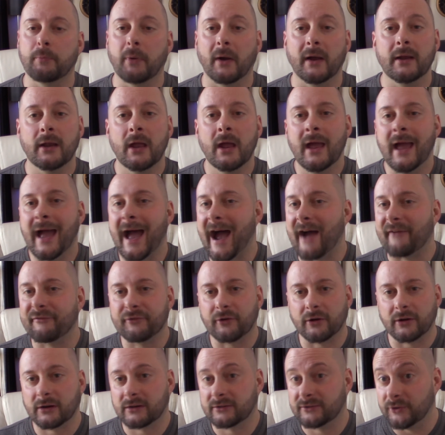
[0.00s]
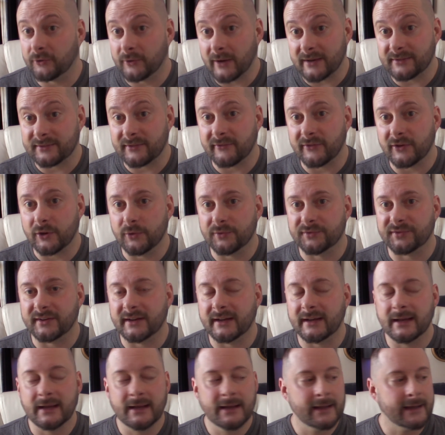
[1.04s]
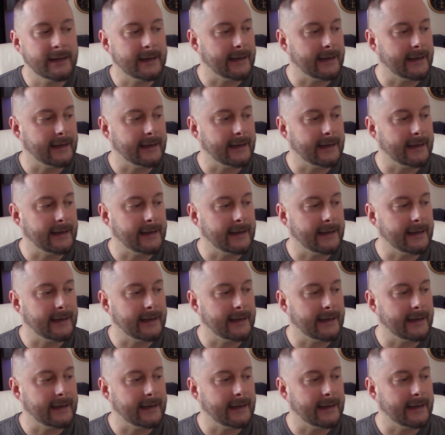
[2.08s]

But after 2 days of using it,